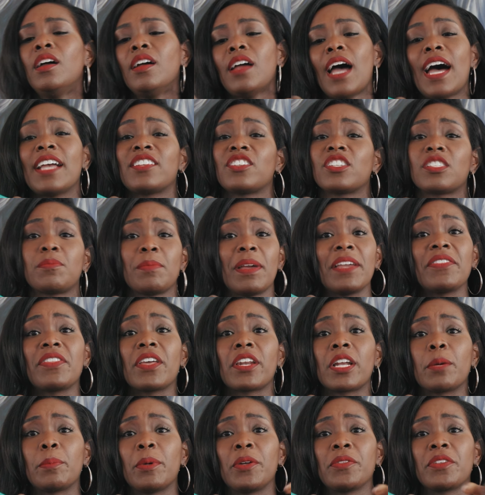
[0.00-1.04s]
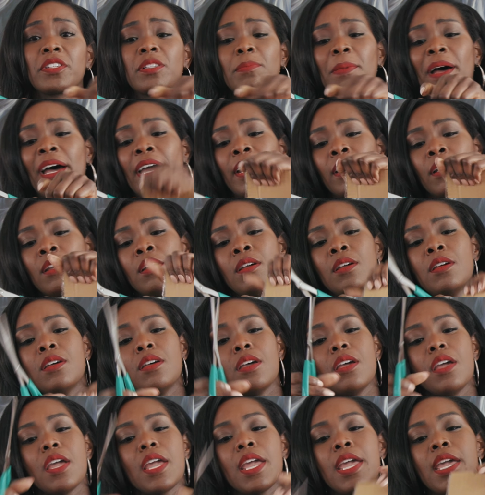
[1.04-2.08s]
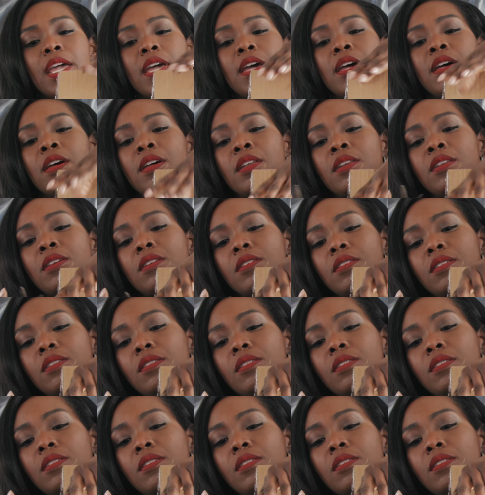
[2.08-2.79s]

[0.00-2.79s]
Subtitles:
I just made that up on the spot. And